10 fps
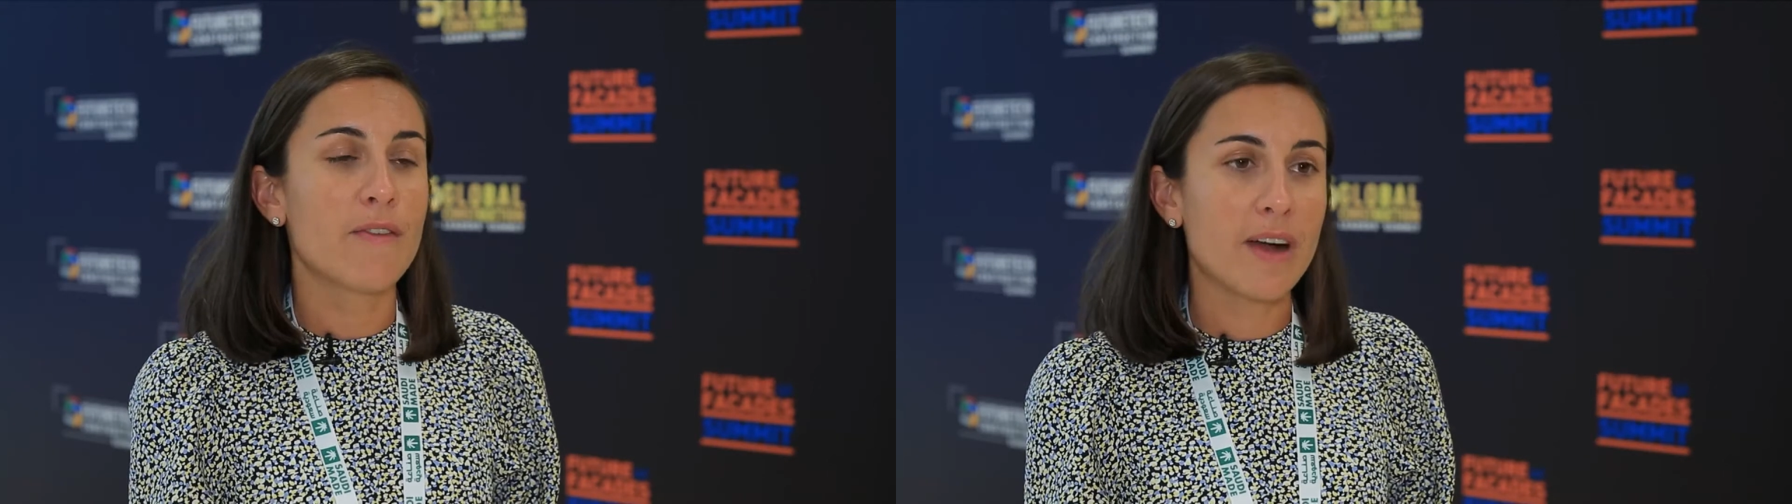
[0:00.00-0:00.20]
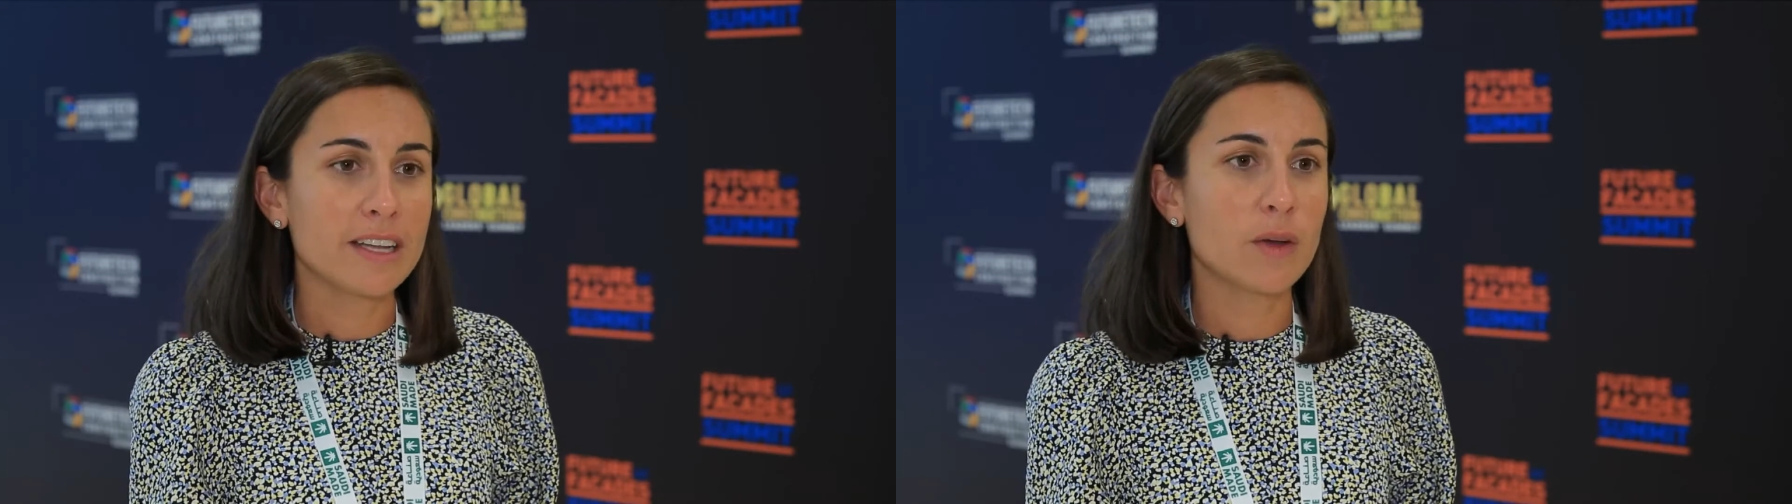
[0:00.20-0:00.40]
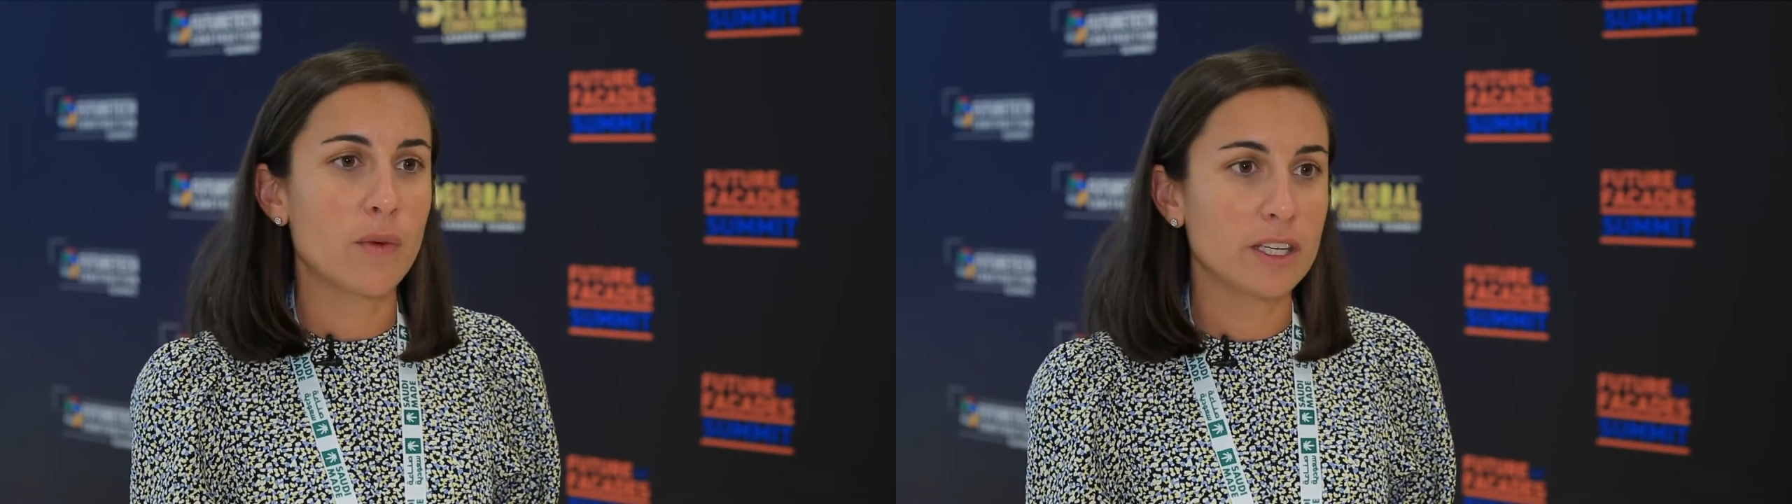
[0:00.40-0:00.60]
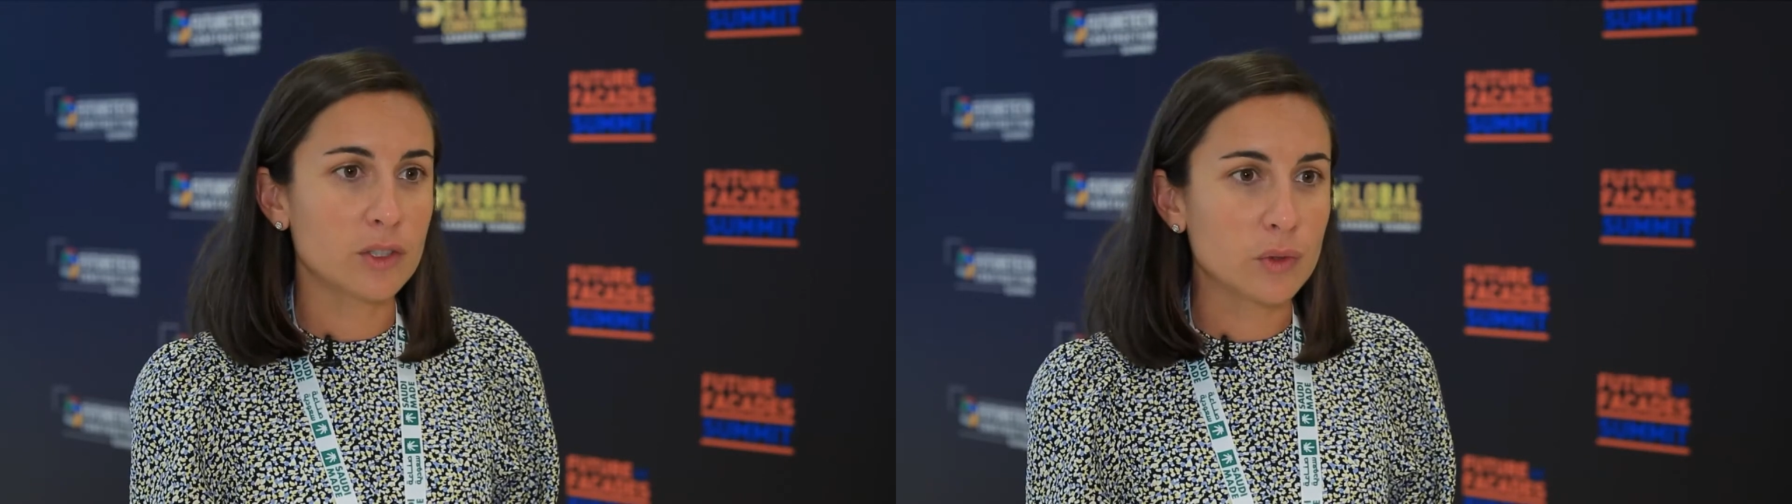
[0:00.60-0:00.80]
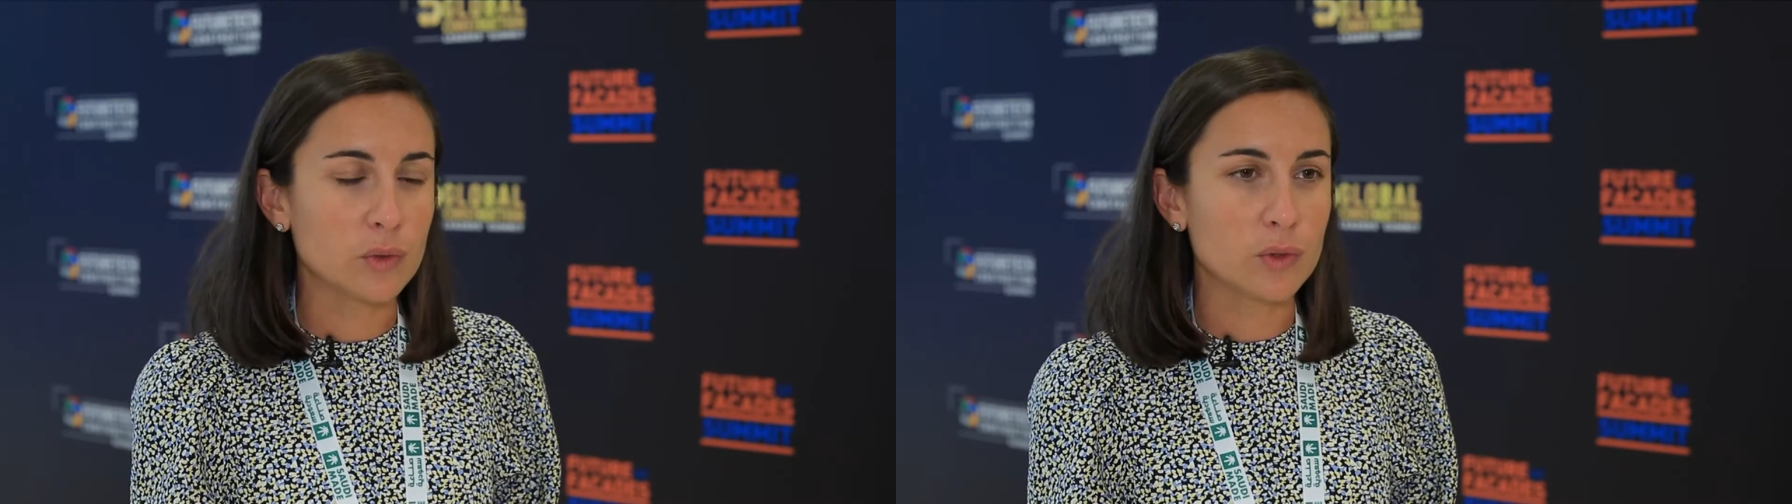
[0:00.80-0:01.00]
find a way
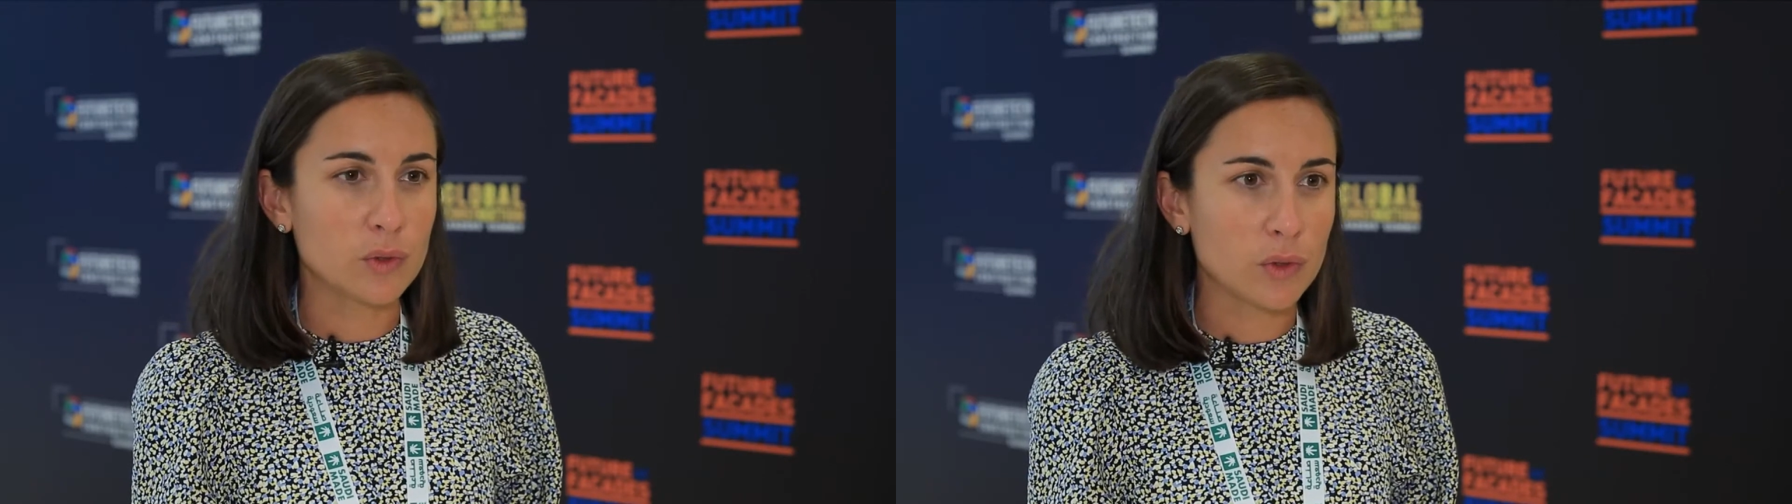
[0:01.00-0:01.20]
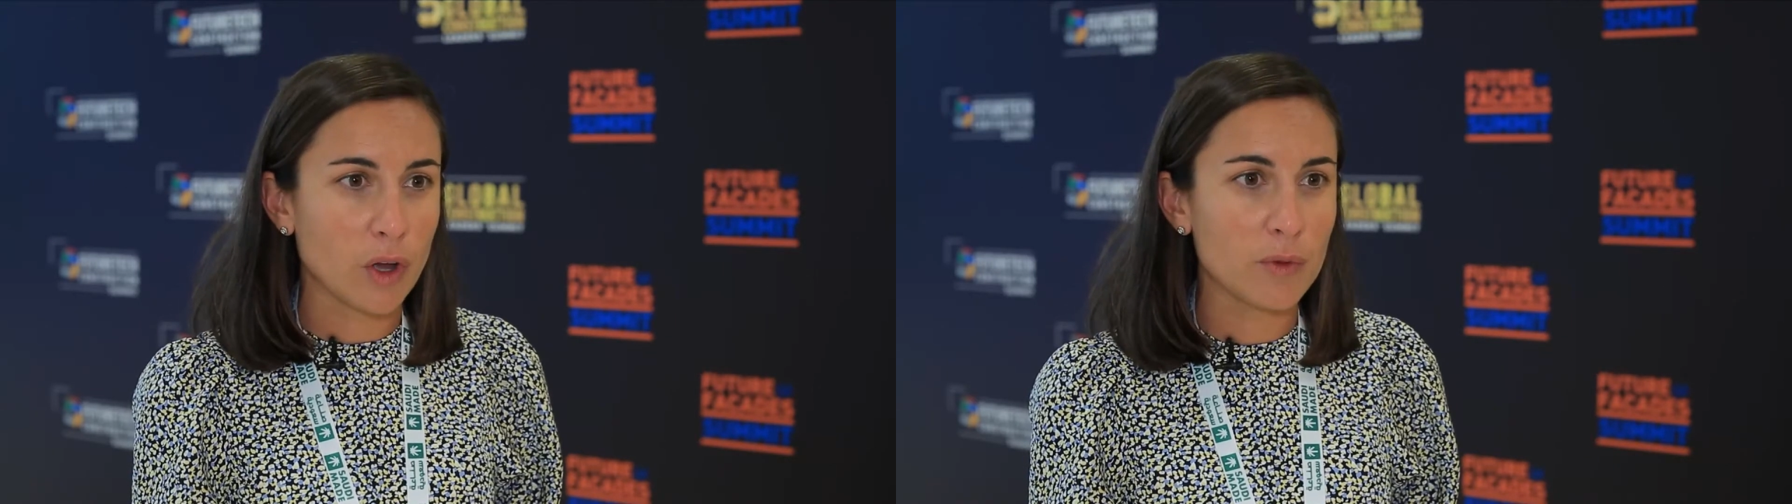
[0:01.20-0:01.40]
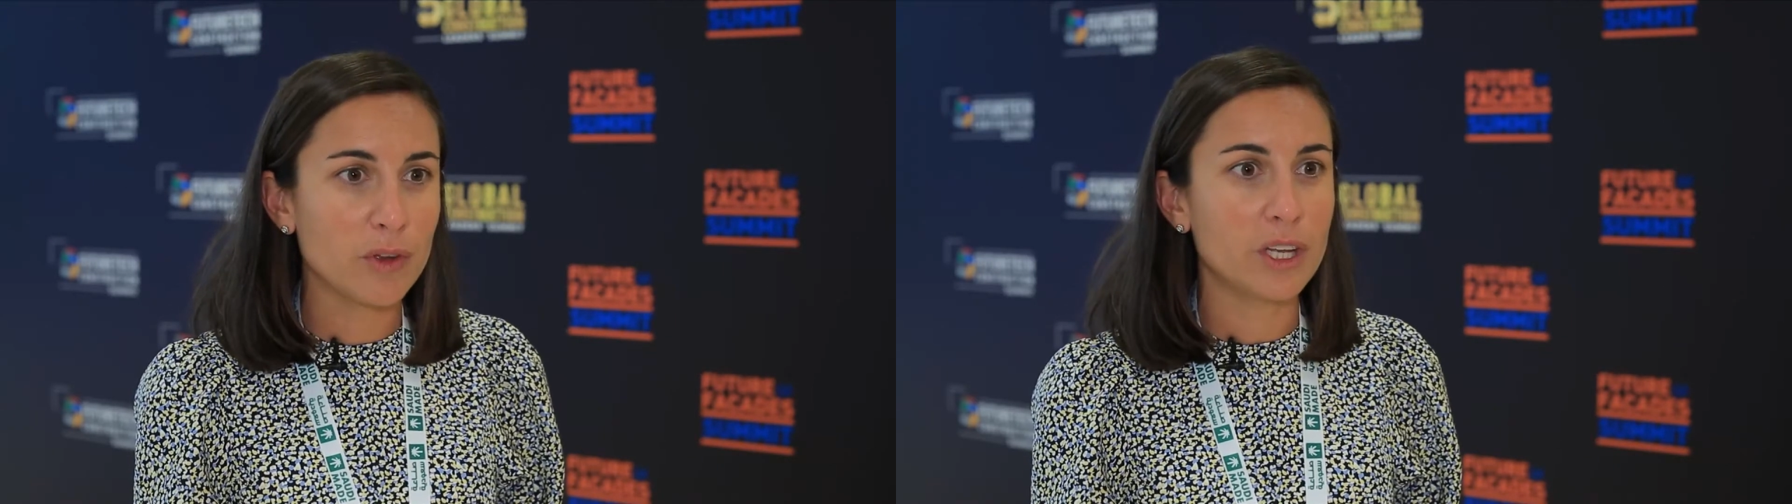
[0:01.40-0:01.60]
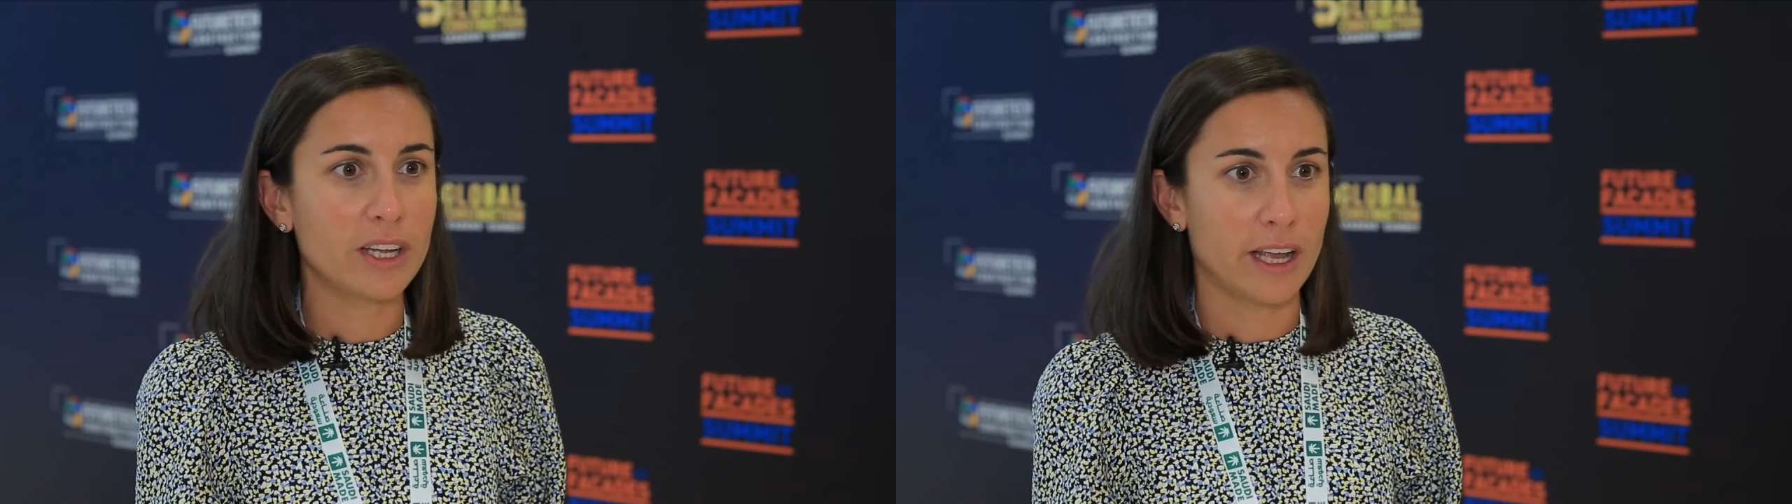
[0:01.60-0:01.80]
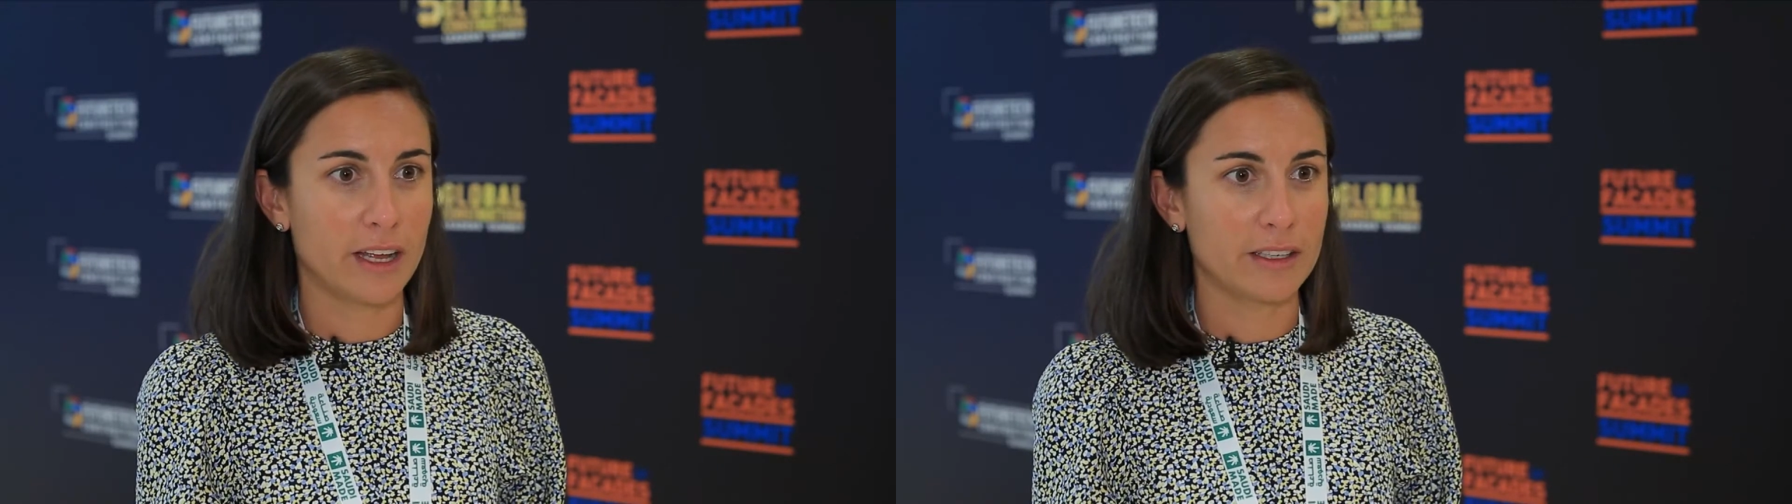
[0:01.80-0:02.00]
to
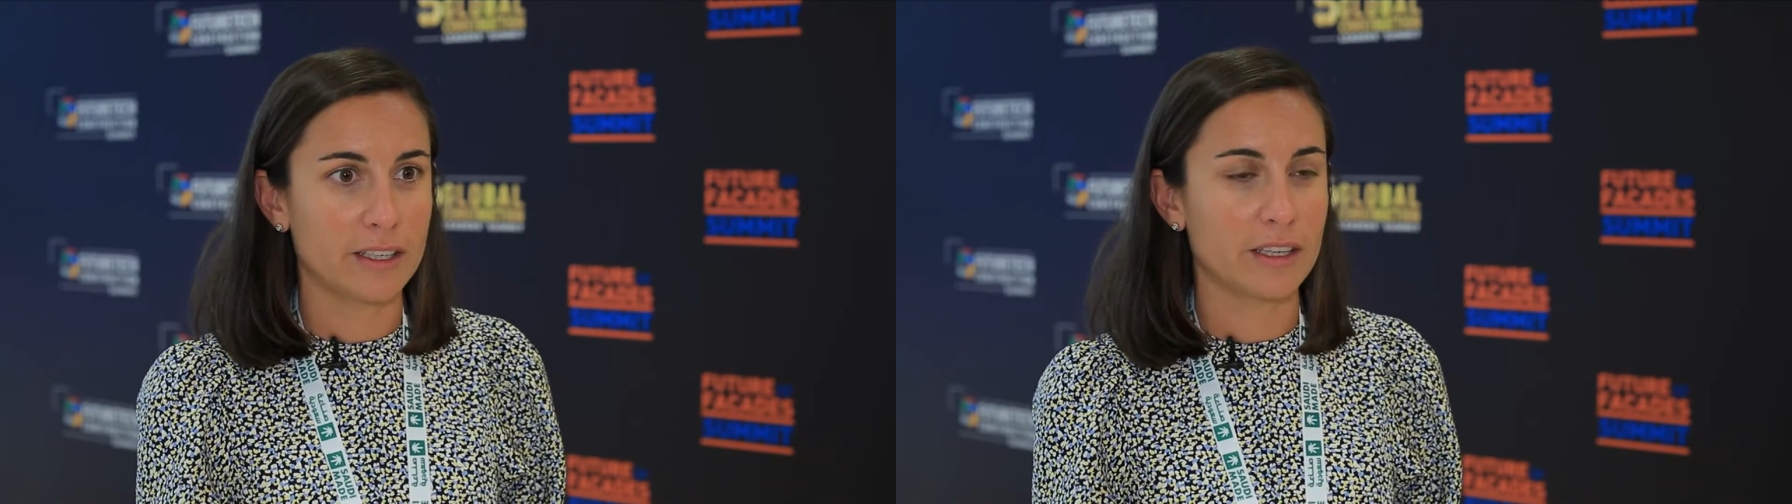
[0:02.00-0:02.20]
communicate